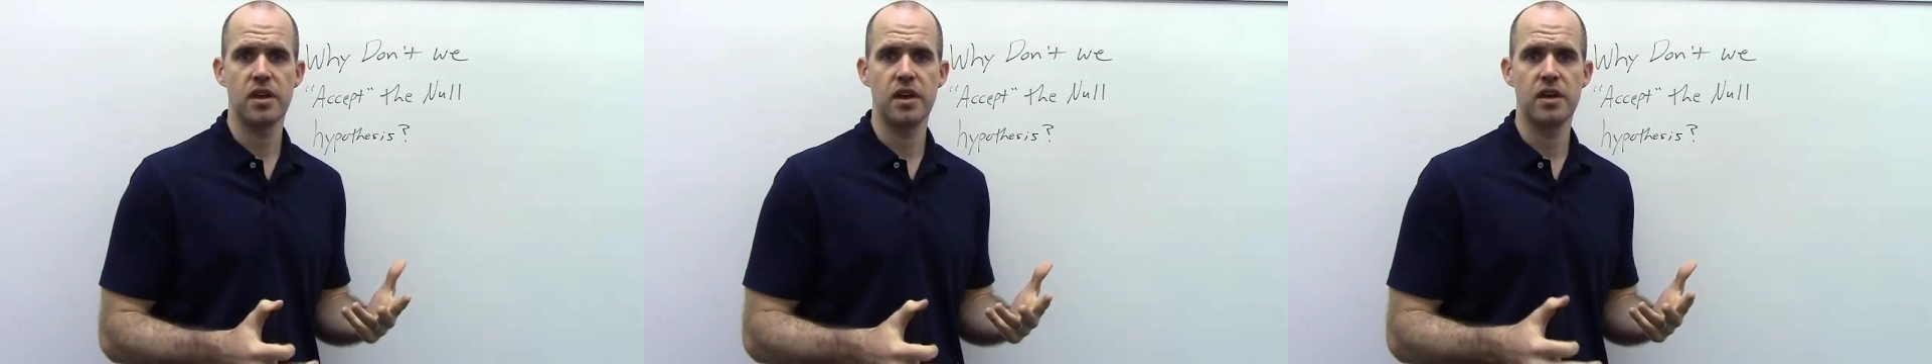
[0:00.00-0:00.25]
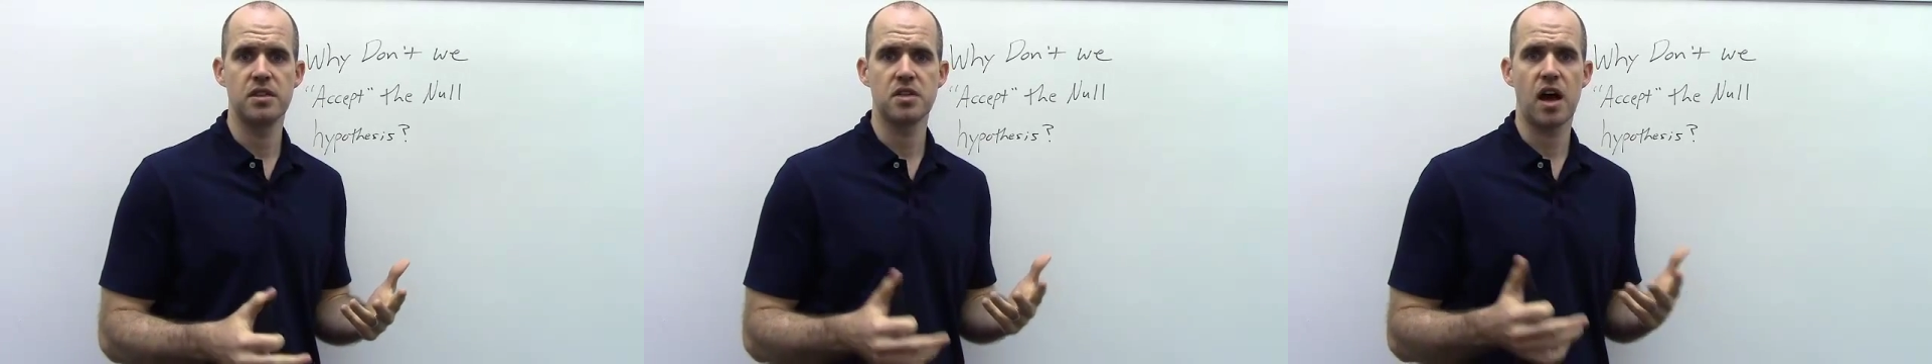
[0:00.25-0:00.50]

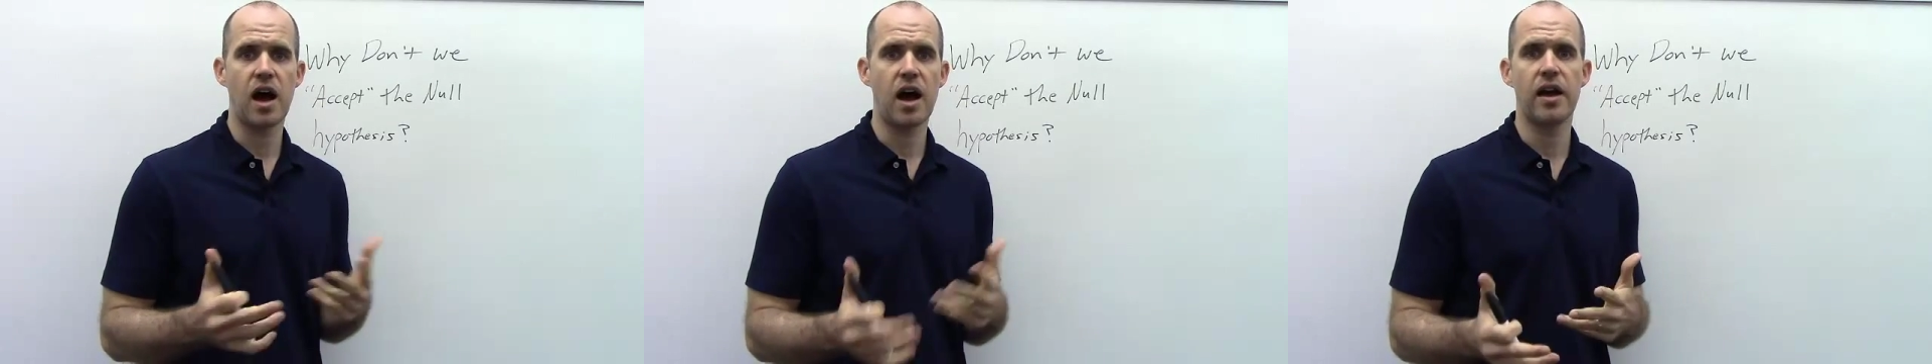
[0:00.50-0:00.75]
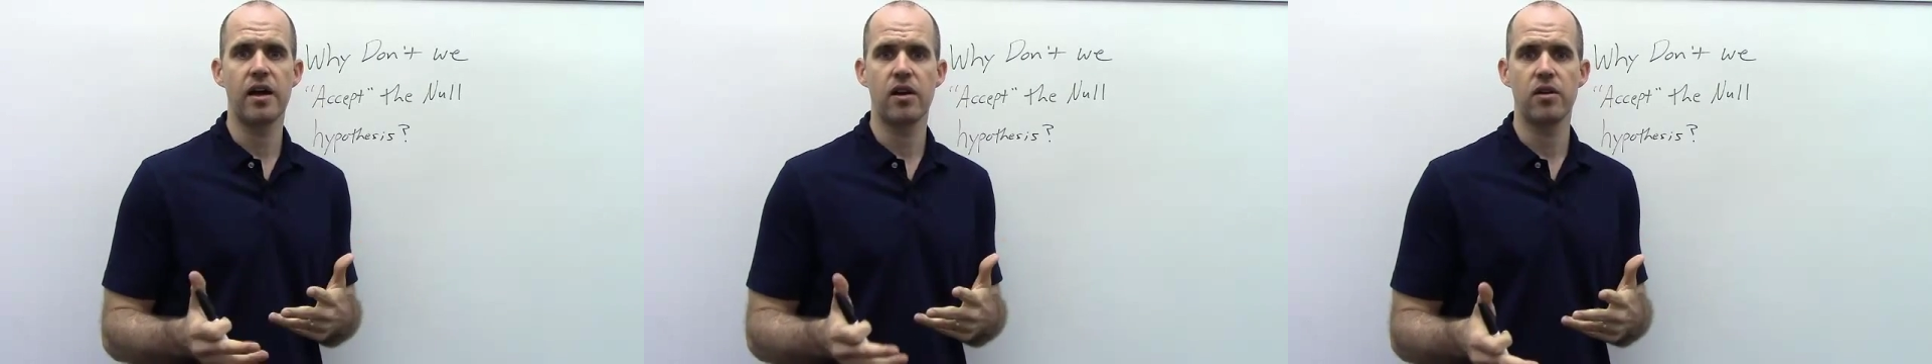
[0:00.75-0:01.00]
is
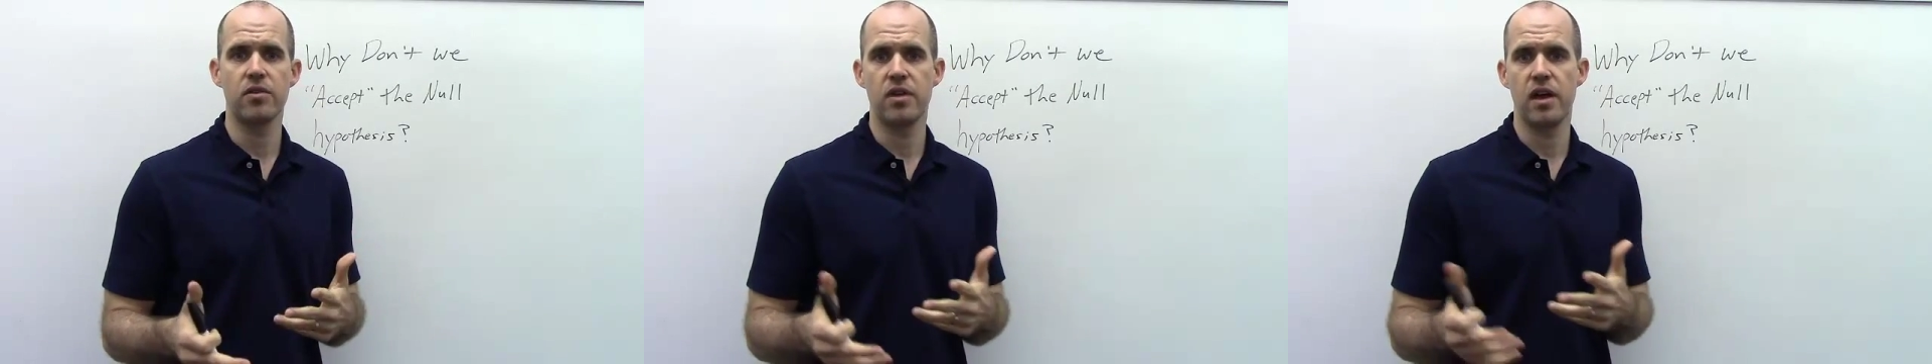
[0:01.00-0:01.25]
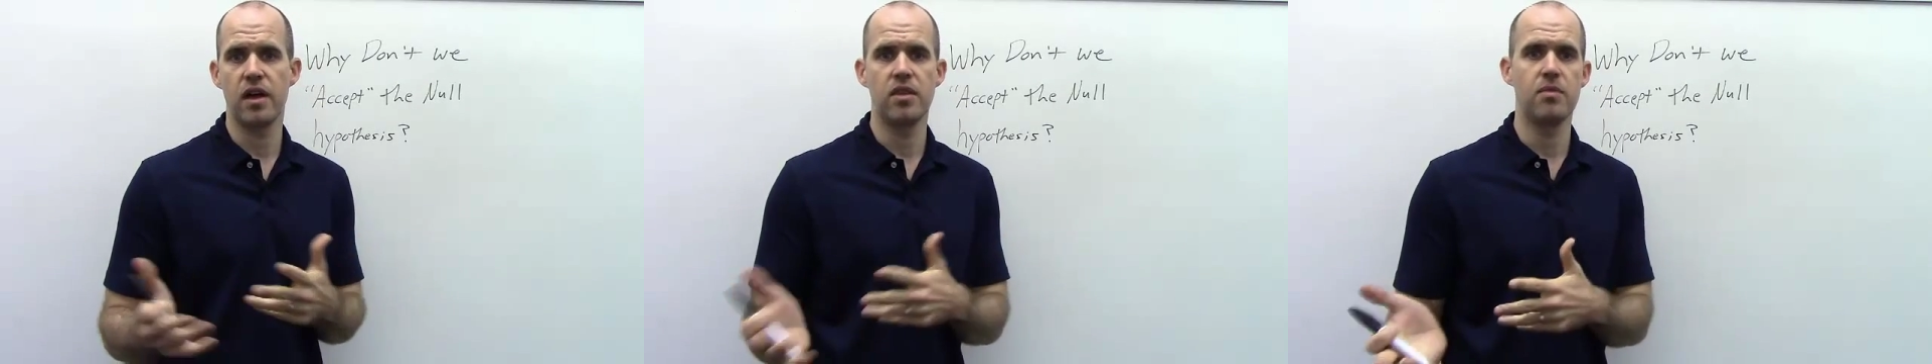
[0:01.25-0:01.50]
higher
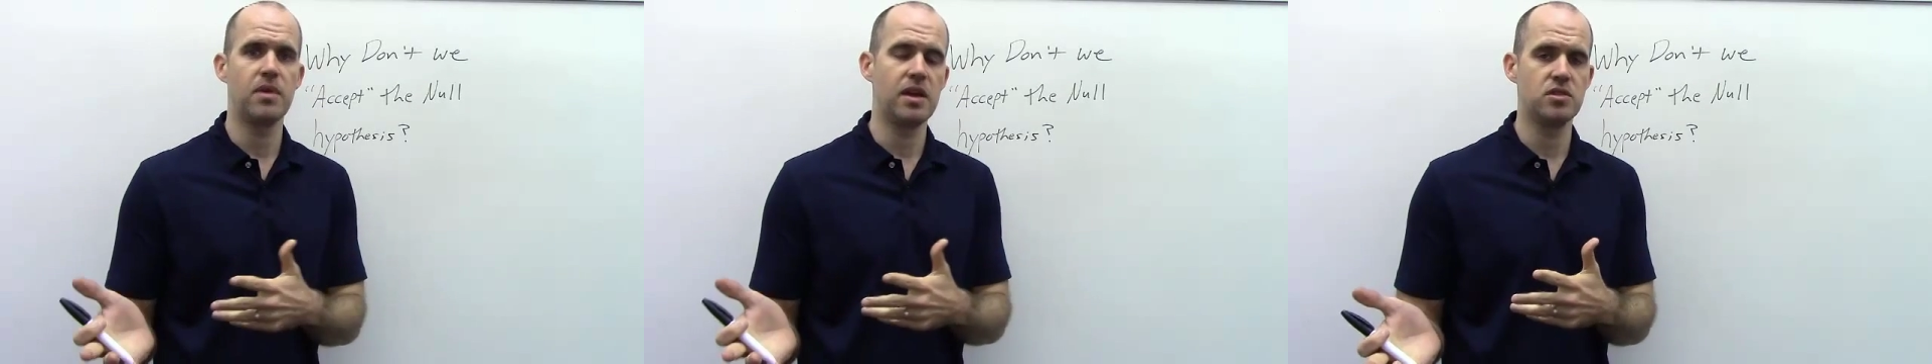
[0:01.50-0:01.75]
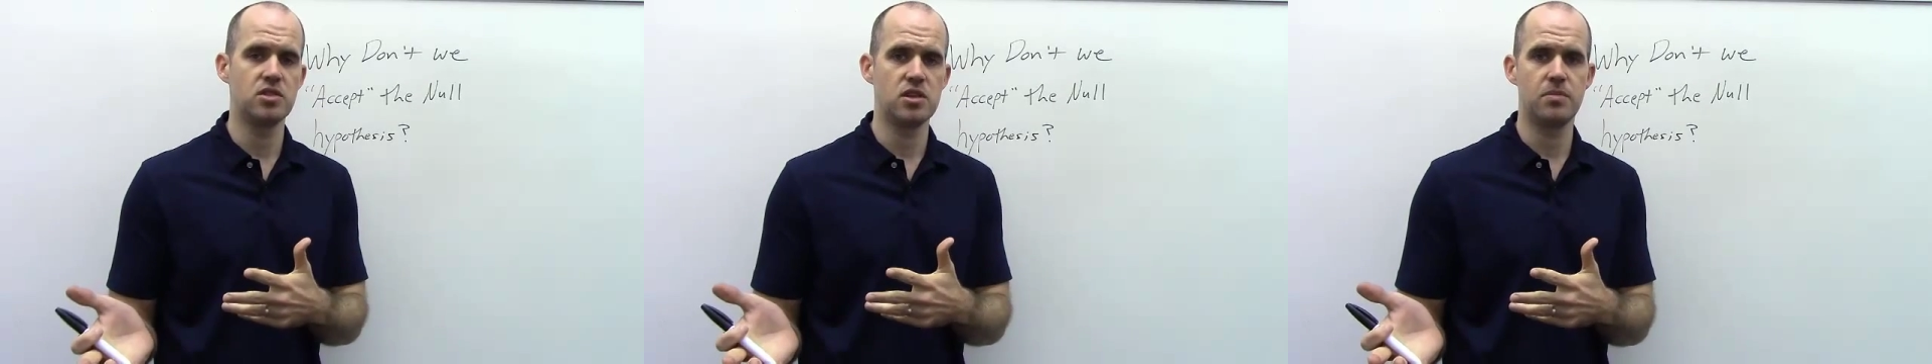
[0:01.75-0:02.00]
than the
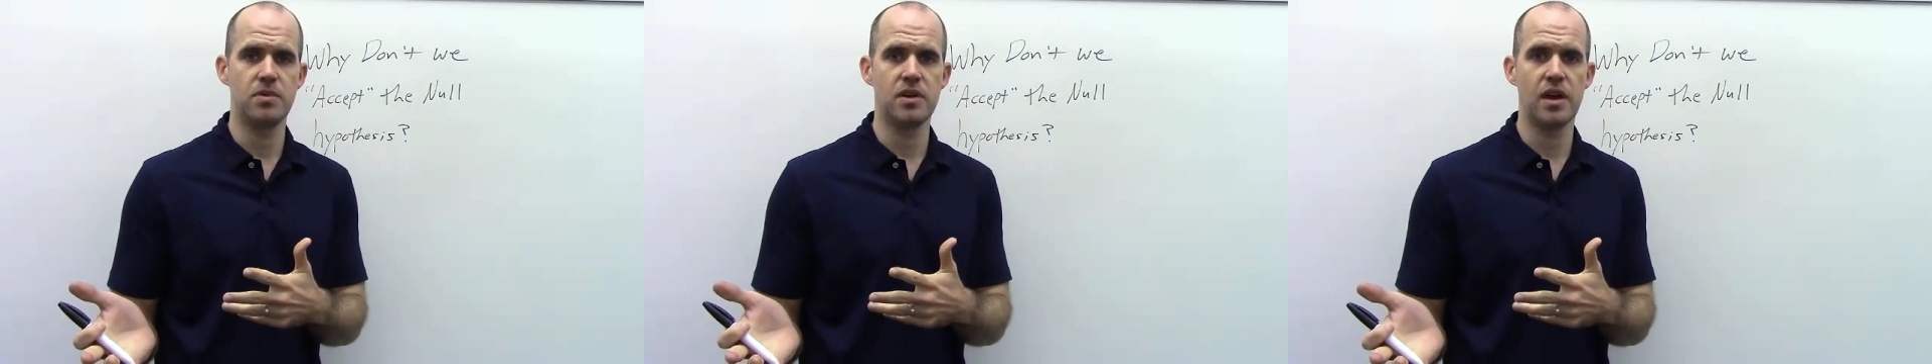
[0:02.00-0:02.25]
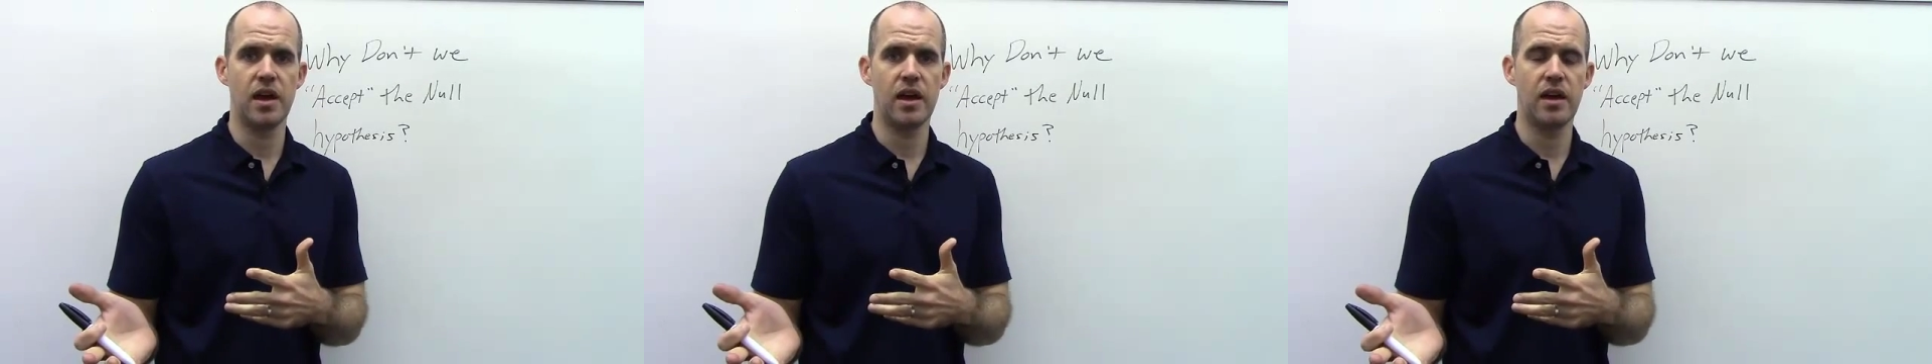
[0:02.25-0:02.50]
mean
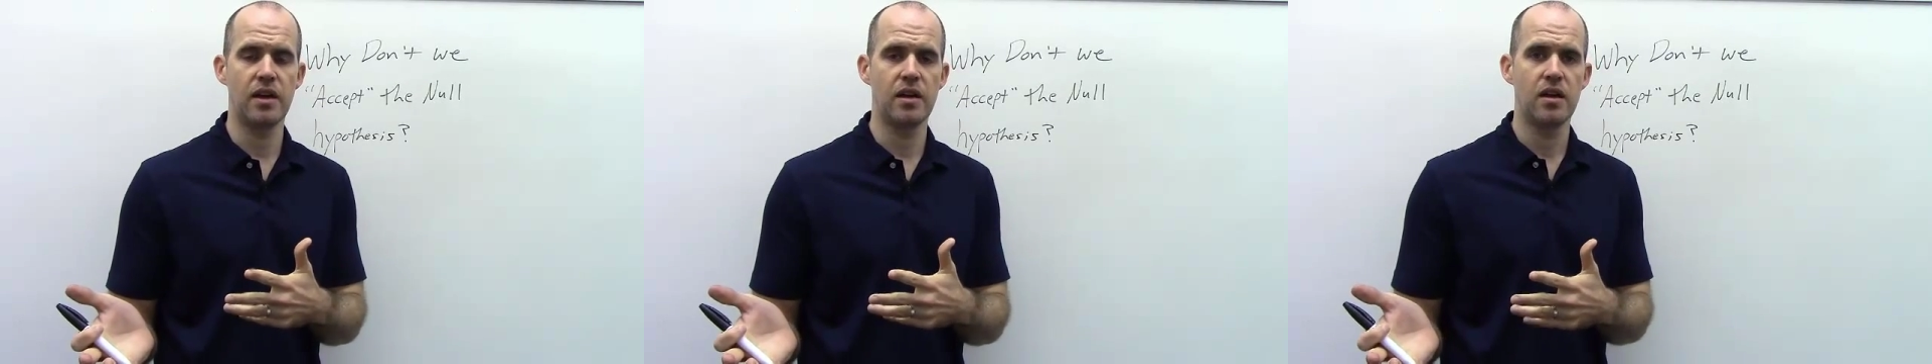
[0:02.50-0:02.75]
GPA